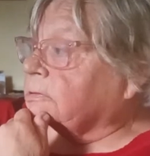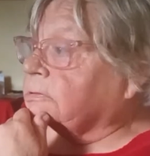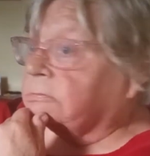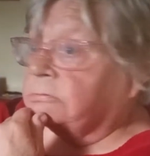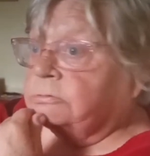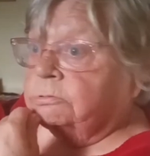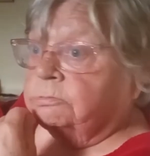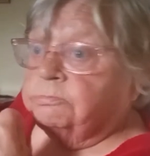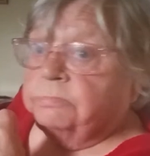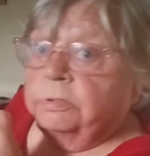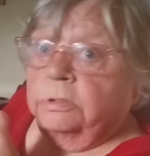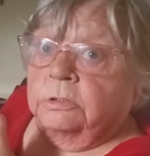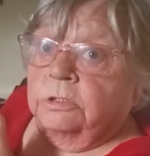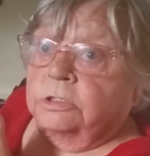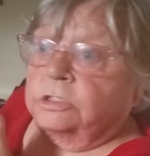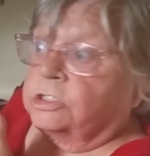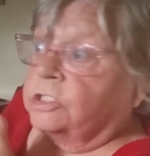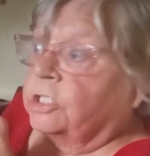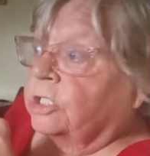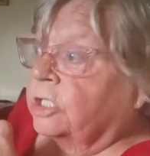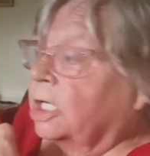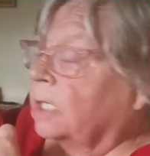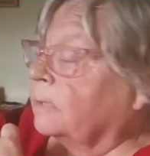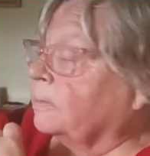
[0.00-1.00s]
But the
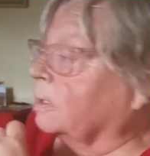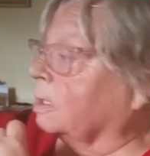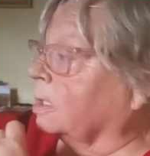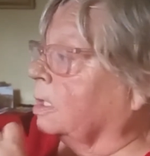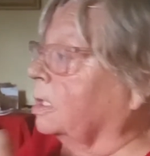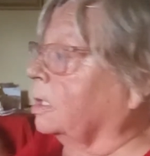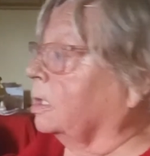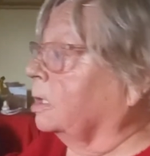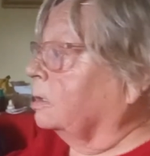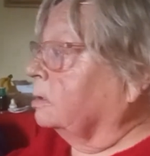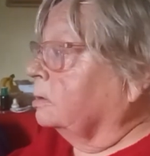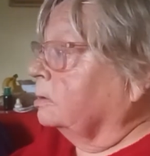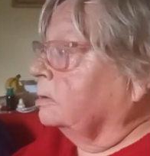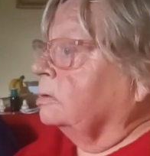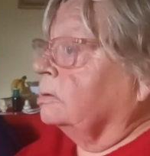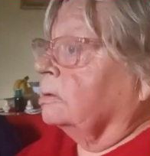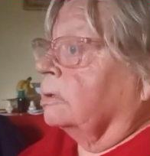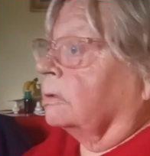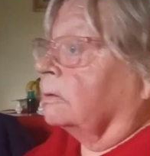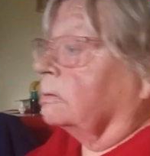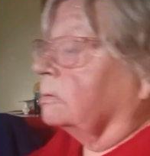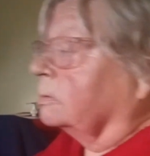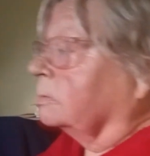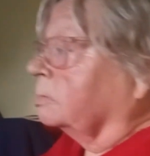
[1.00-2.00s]
same, isn't it? You
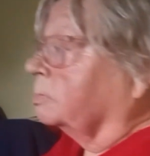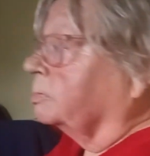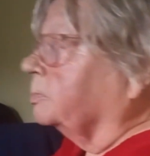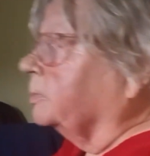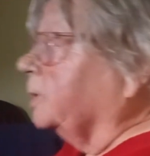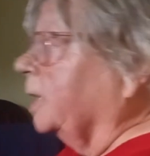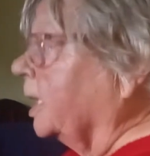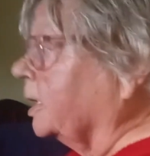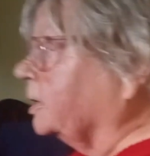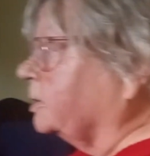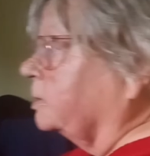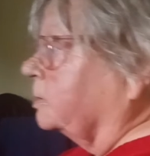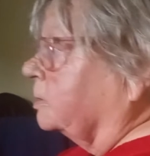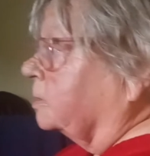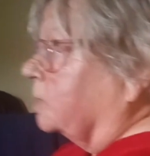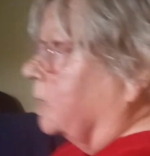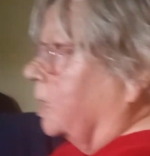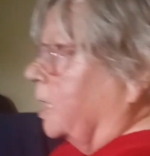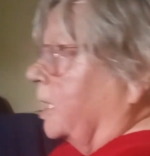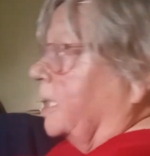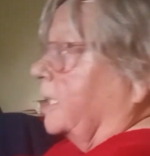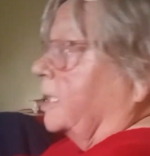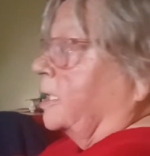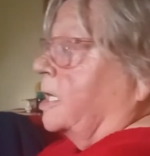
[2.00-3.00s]
know,
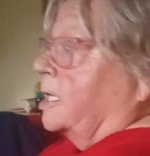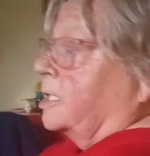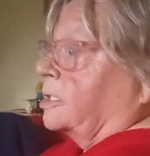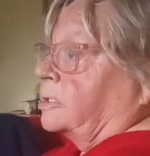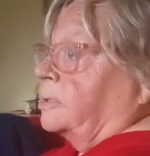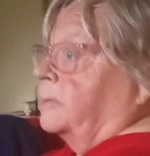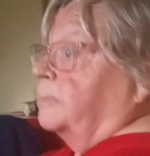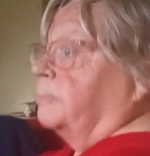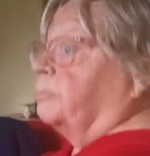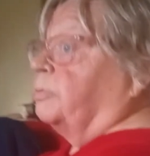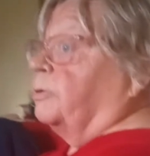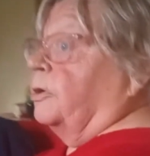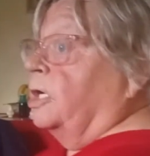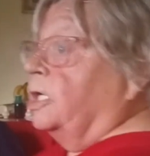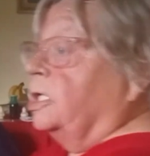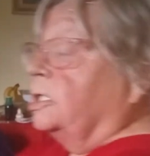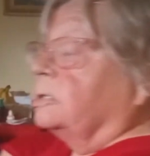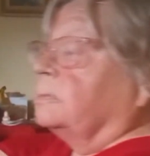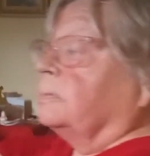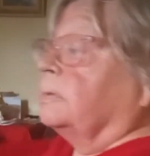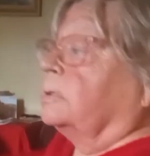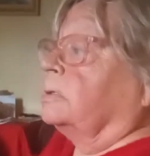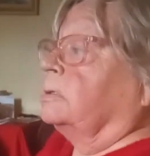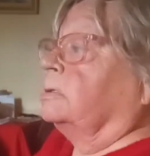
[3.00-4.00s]
it's in
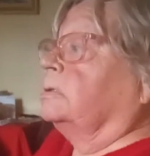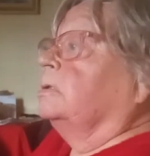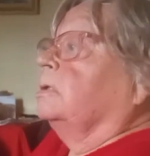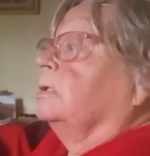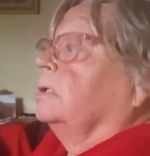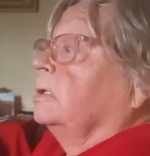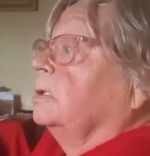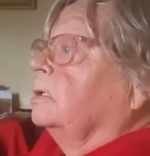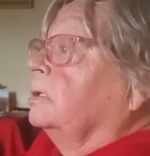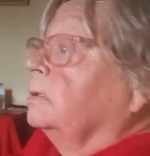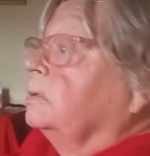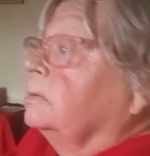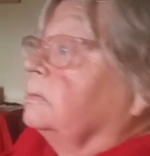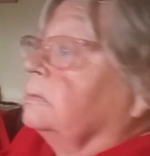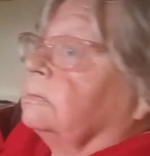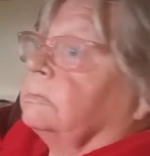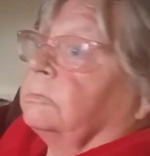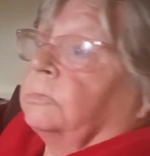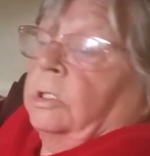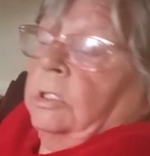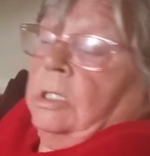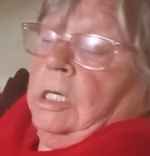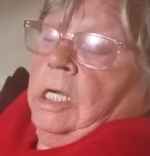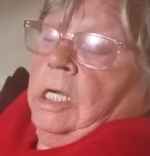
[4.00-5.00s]
pain, but I'm all